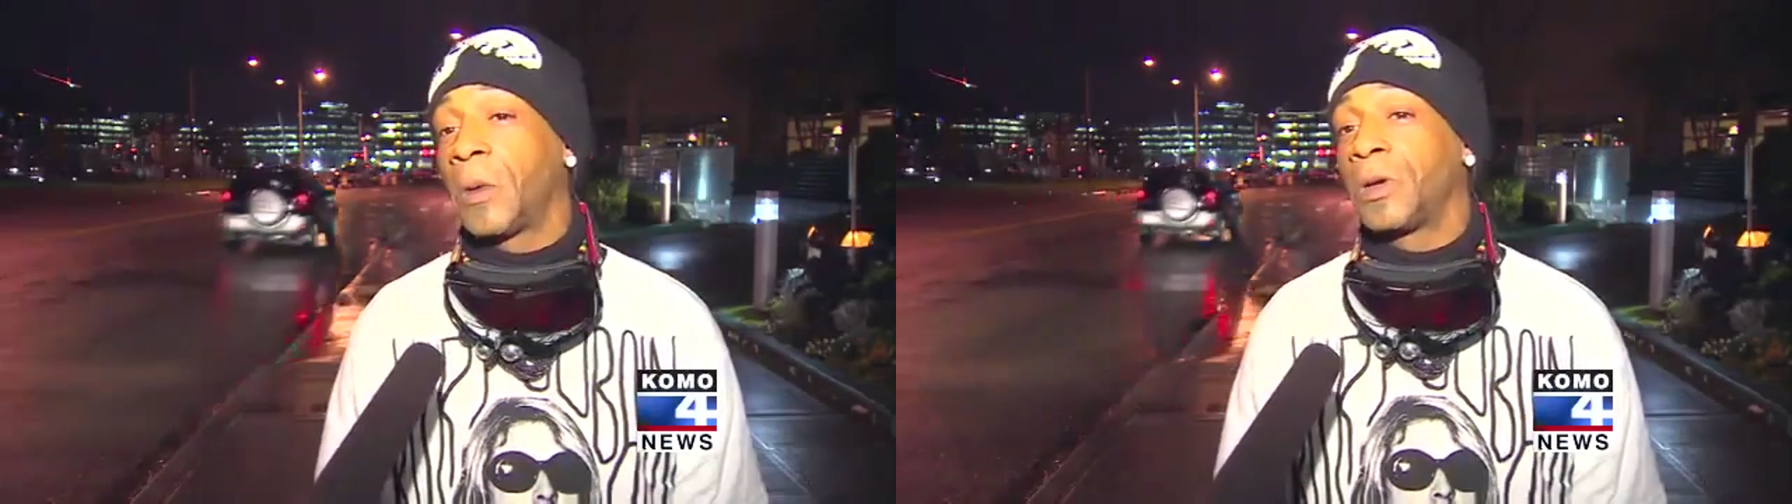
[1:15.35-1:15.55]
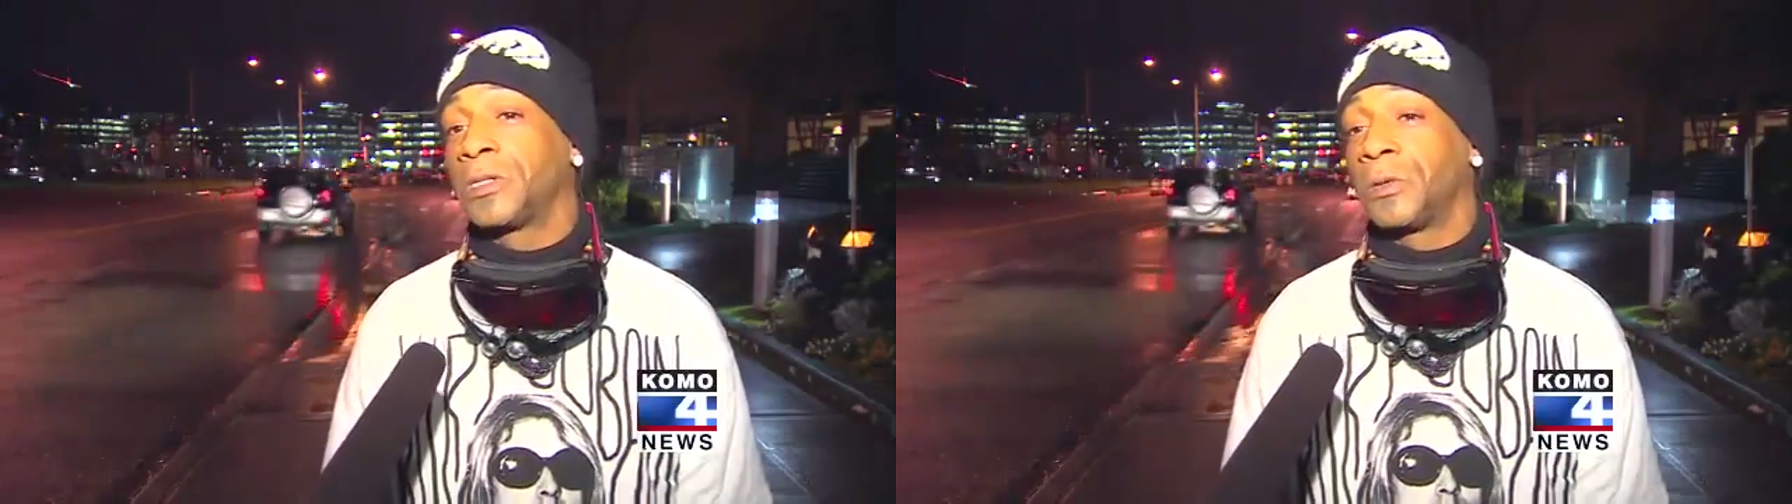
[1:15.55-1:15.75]

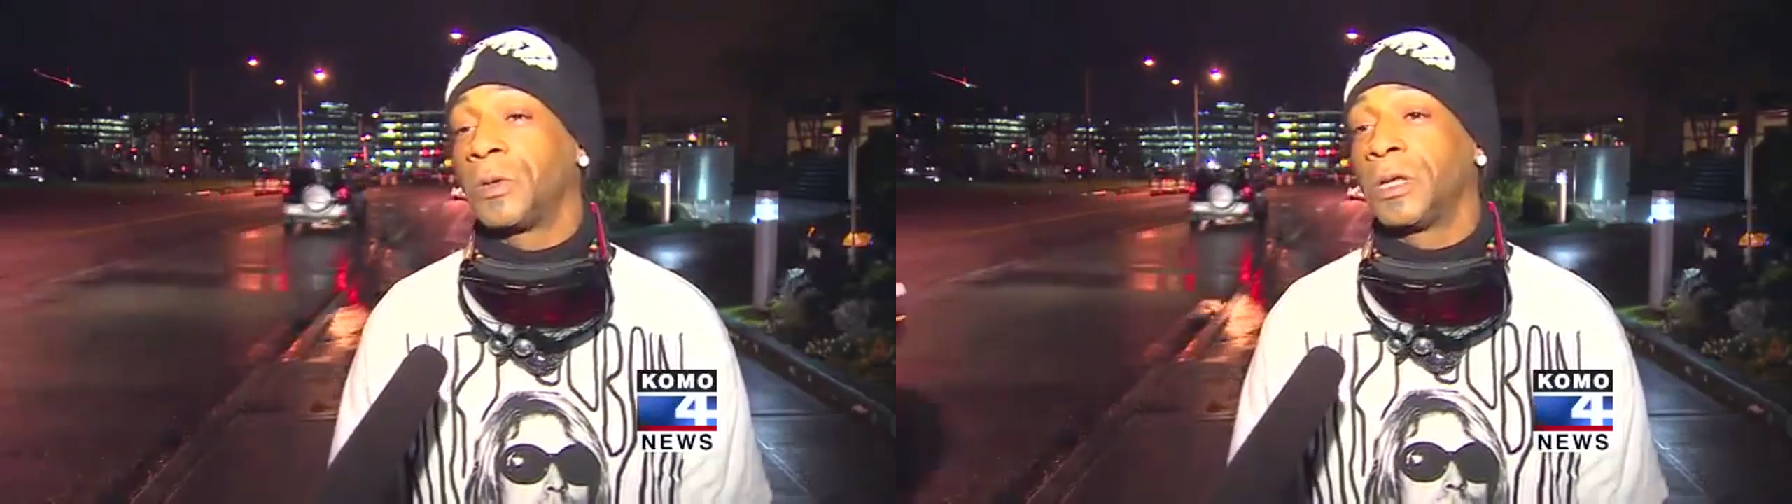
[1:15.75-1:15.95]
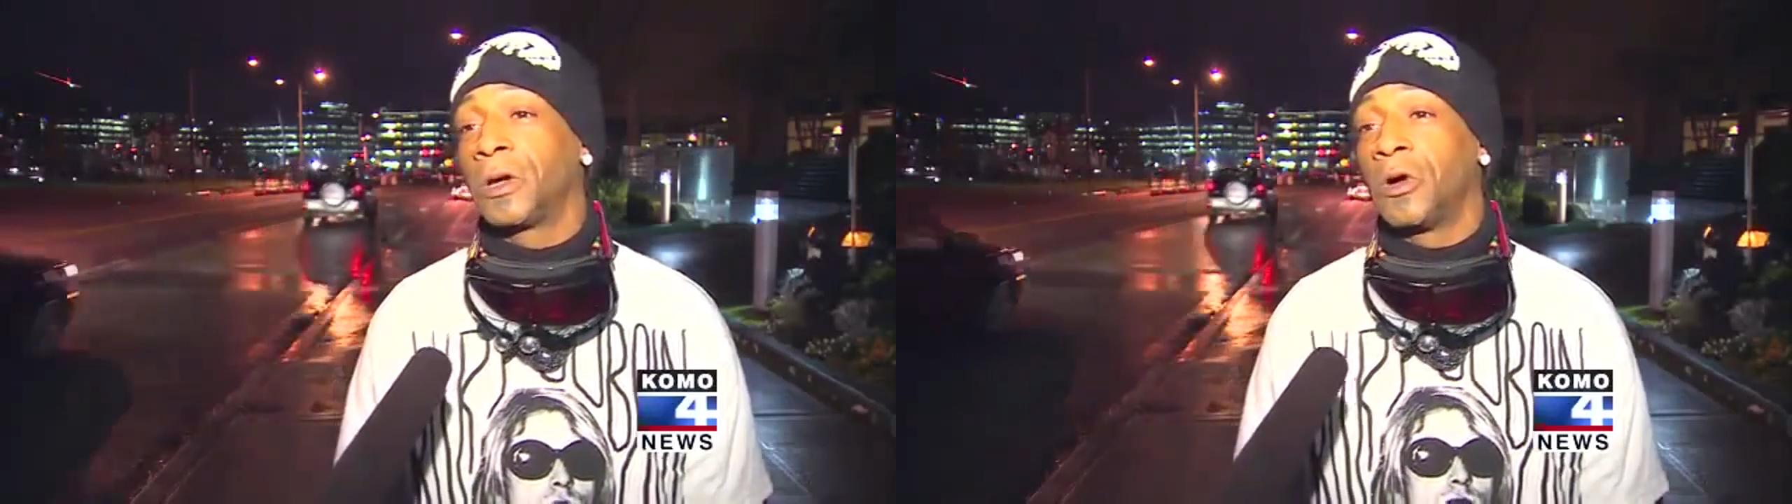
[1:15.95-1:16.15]
I wasn't
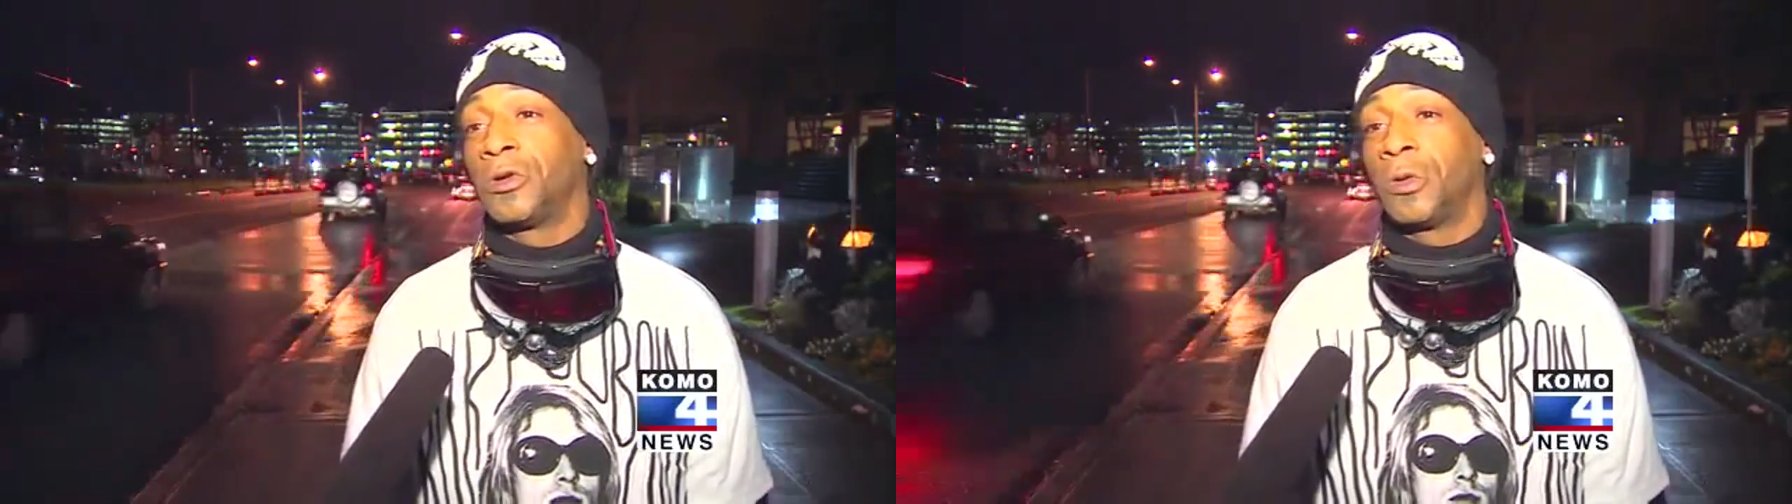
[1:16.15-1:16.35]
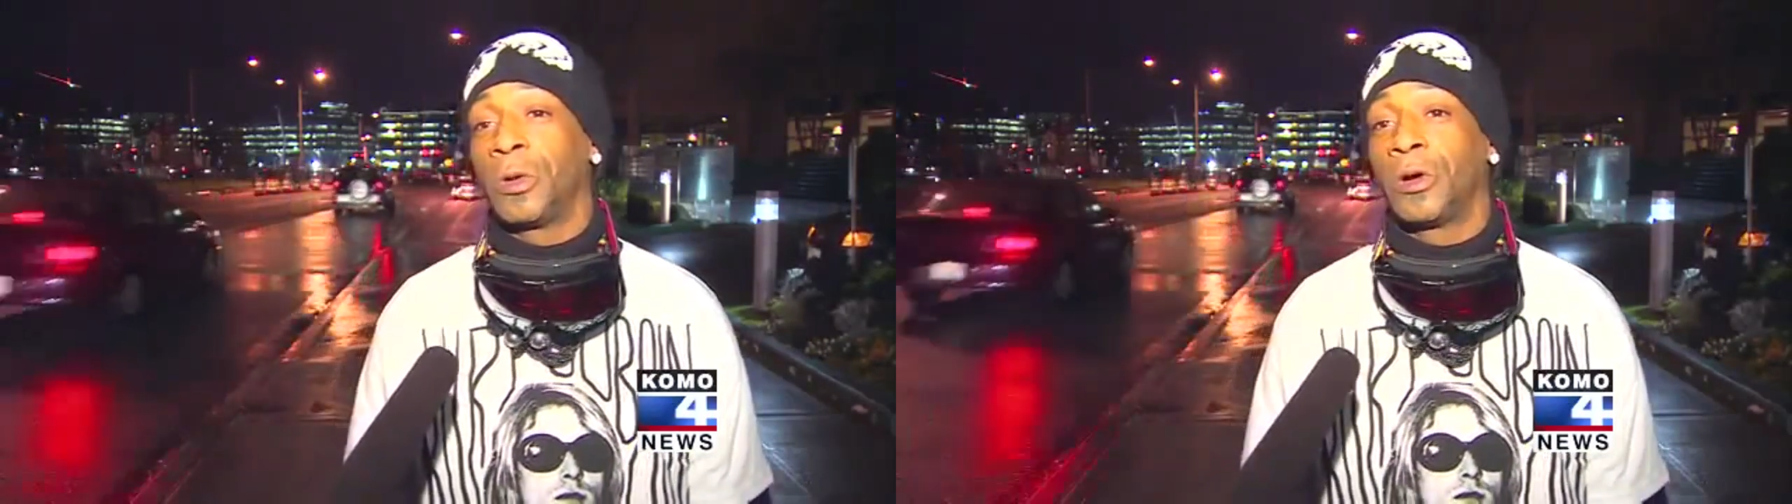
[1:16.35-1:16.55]
really
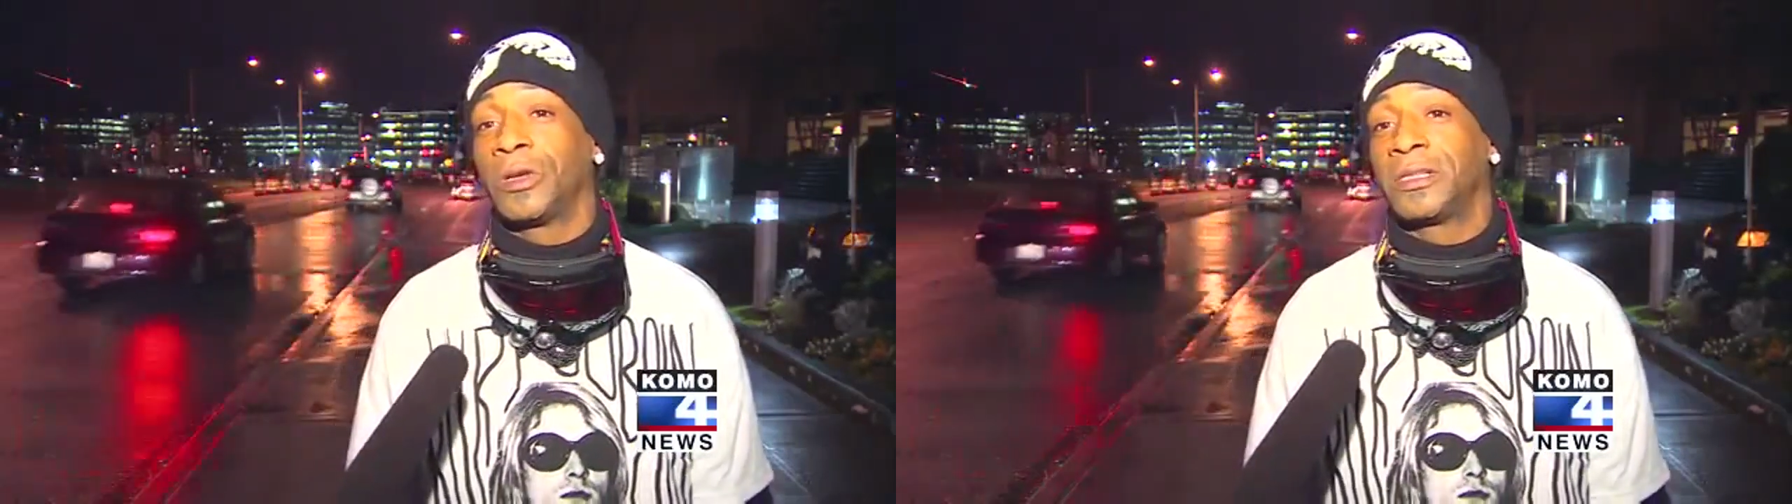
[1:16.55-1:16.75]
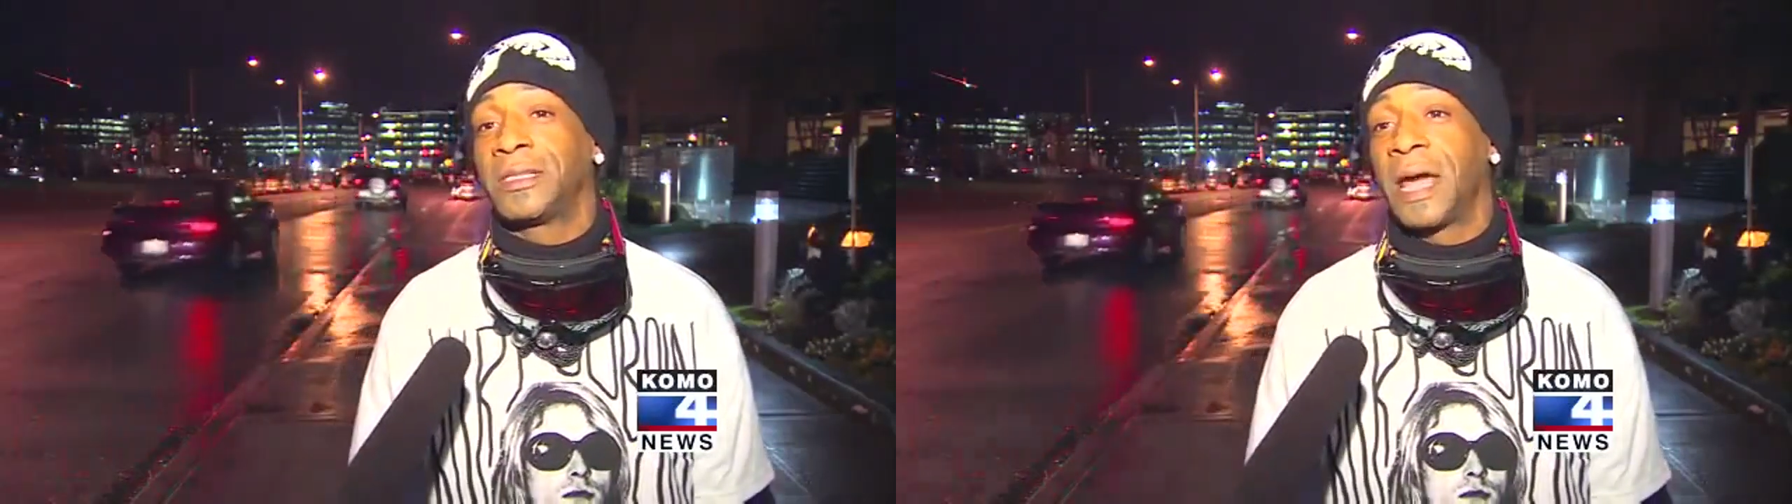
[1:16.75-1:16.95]
going to do it
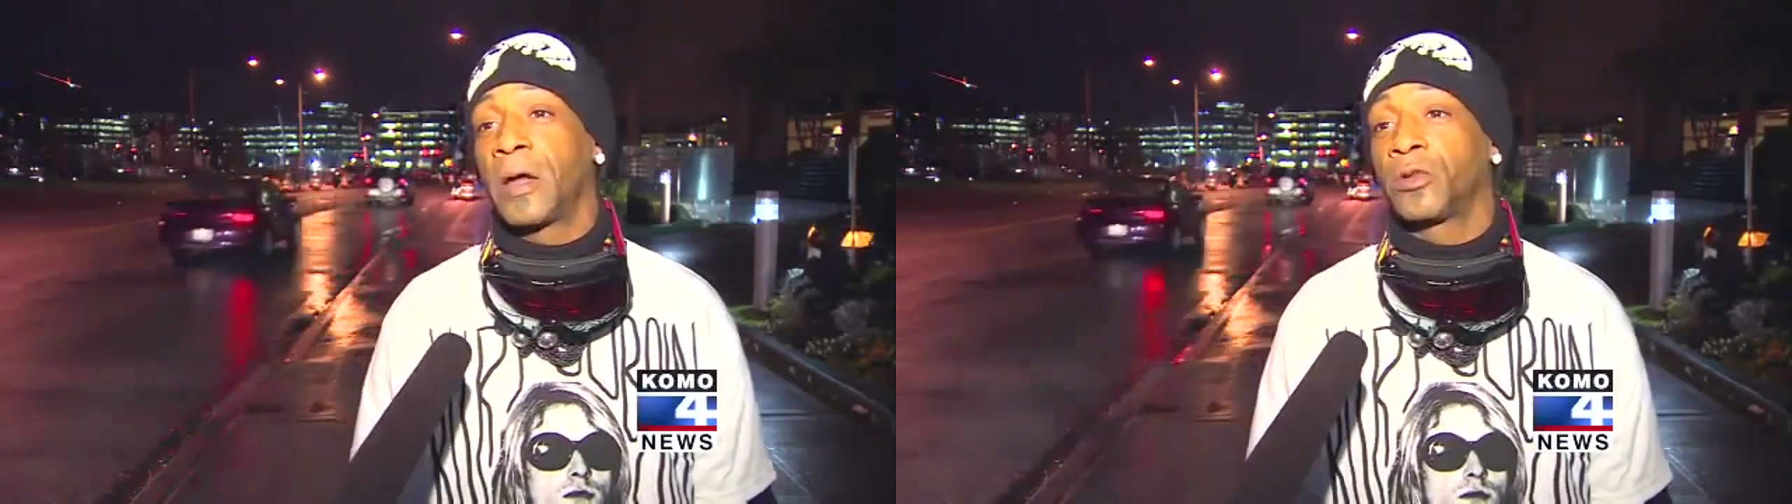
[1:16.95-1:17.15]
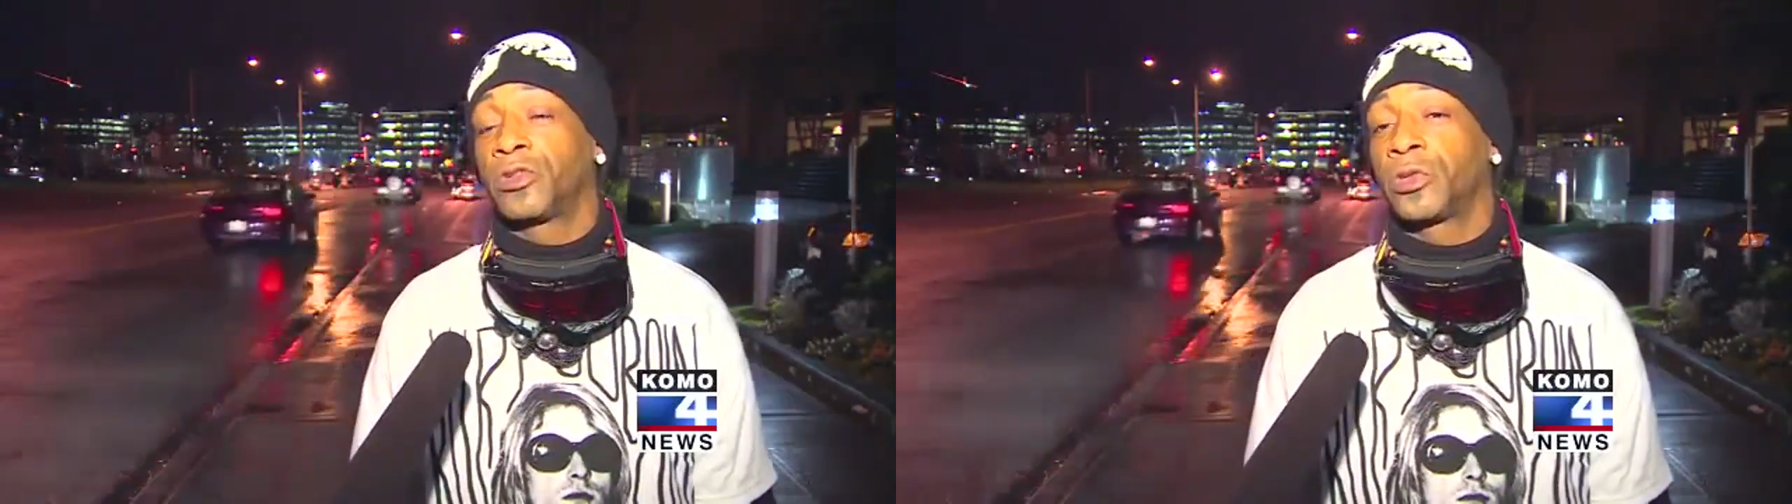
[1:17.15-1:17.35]
on the
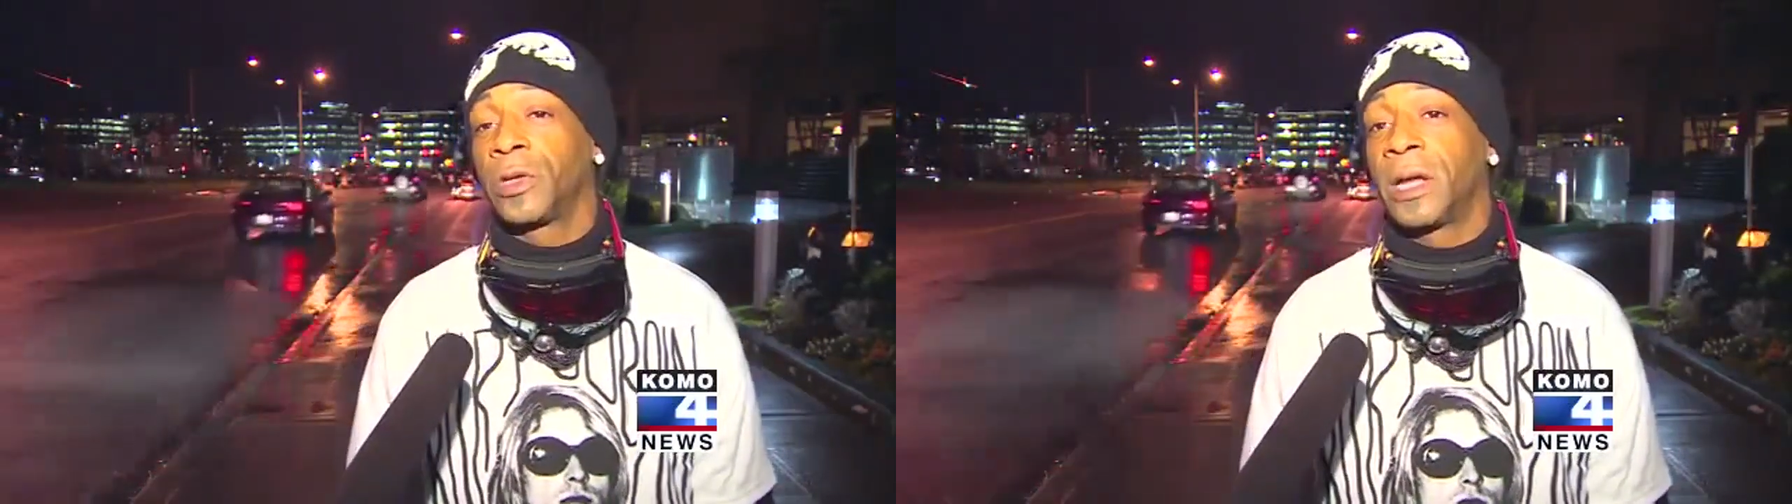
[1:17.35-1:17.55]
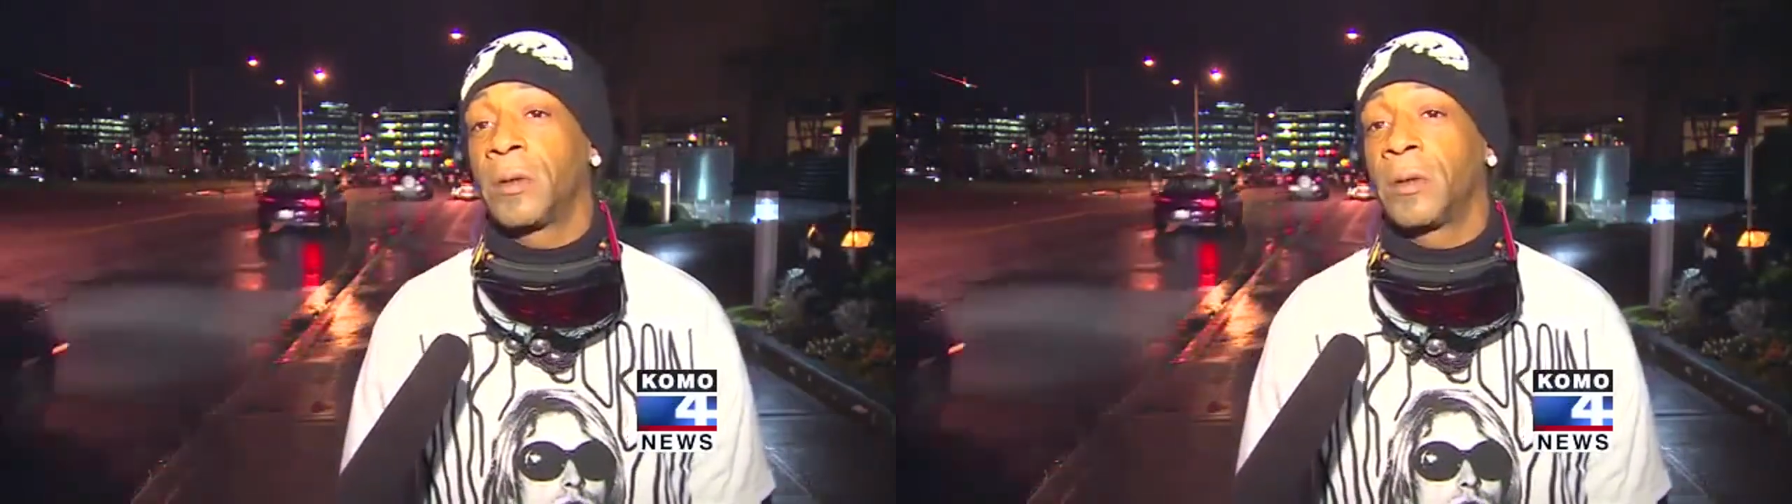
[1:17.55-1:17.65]
Seattle street.